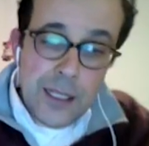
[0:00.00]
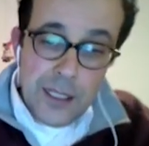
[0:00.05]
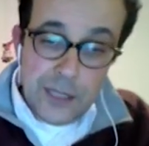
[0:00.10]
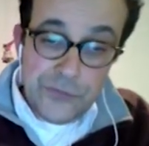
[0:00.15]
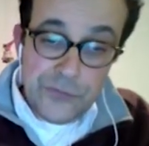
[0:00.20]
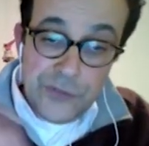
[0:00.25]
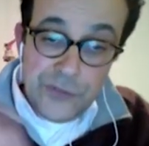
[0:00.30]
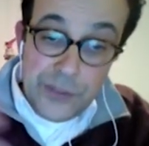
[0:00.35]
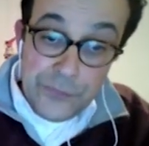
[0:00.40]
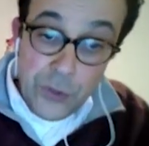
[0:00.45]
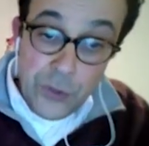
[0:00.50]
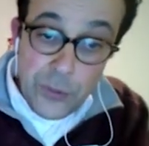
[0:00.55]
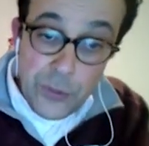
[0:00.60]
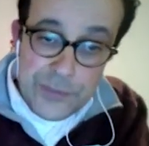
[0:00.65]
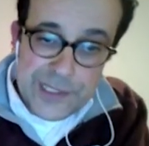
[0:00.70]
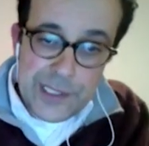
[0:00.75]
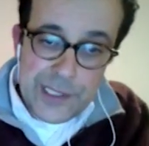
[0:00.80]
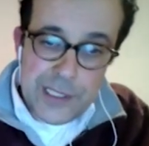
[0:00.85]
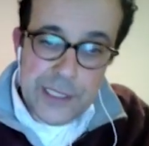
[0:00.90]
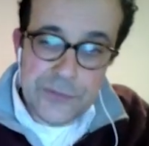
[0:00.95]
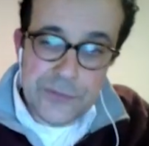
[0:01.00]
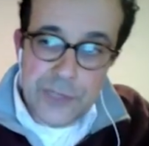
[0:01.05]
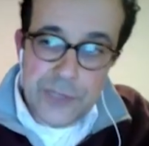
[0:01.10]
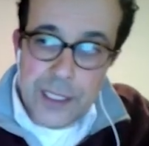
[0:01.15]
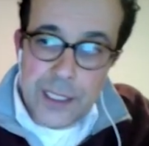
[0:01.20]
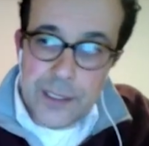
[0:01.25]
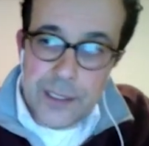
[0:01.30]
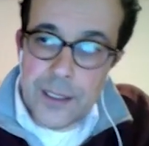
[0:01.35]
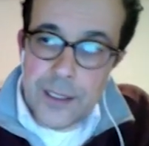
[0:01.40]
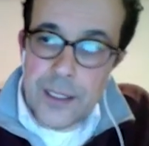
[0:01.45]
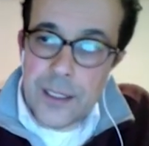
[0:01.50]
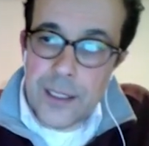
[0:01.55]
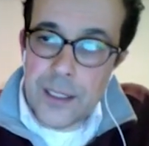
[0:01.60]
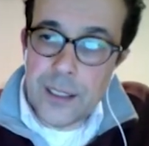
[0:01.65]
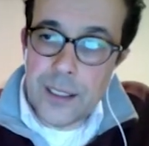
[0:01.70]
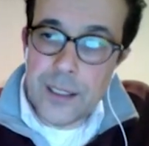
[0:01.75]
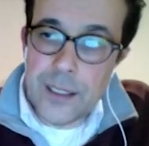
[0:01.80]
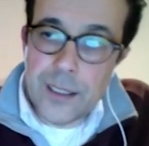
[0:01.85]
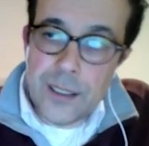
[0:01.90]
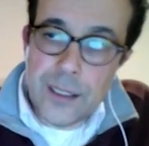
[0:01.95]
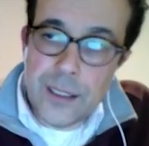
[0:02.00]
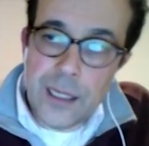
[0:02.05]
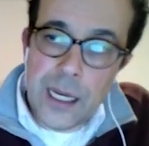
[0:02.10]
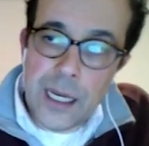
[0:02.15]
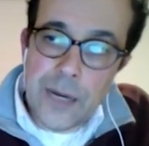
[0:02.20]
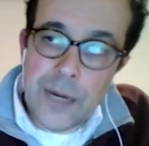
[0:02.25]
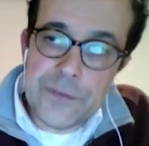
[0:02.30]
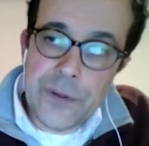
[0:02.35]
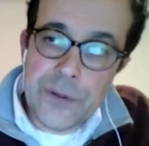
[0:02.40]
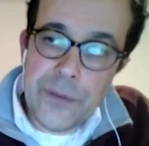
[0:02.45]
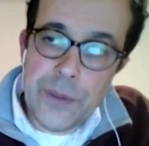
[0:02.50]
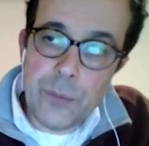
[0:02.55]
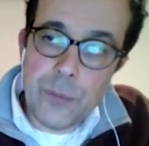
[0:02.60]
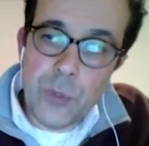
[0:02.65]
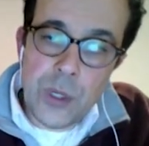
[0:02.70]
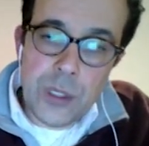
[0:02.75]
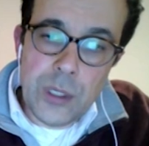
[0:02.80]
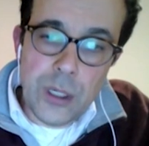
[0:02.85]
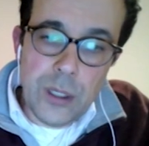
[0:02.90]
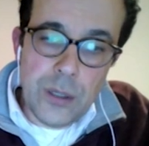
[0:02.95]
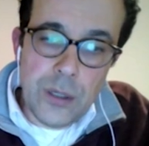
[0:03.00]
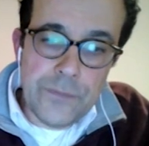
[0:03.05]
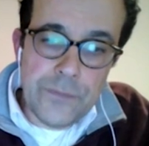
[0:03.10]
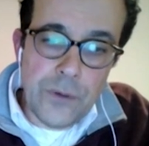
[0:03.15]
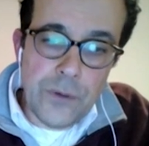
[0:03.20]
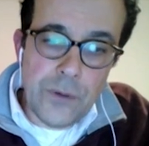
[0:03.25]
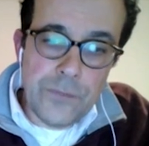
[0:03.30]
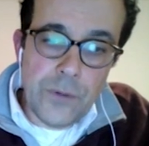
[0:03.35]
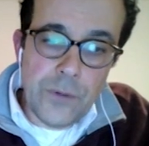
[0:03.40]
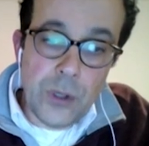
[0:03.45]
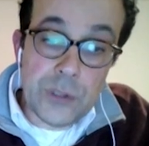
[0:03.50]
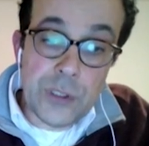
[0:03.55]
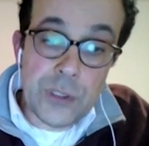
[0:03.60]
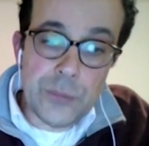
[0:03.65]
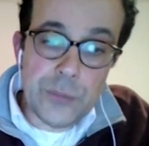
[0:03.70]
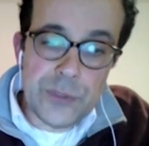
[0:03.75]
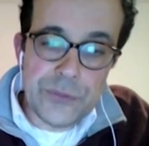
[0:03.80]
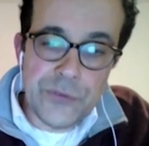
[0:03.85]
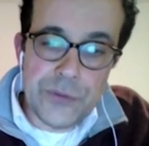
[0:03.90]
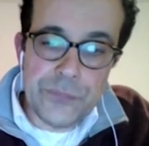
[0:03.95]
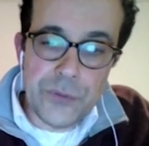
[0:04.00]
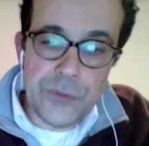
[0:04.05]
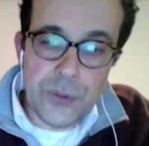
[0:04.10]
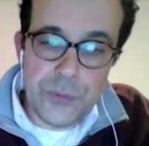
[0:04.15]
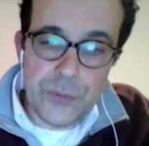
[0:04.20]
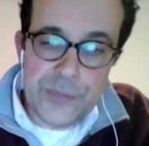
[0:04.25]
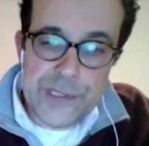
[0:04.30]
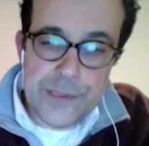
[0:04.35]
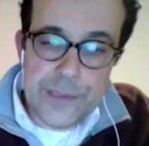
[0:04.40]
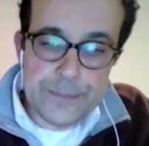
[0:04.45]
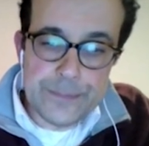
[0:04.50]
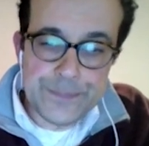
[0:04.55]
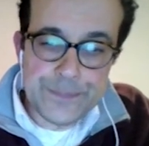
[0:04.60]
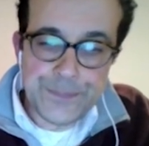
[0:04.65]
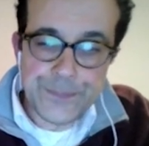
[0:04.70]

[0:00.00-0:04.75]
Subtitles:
reforms in Iran after the model of Ottoman reforms.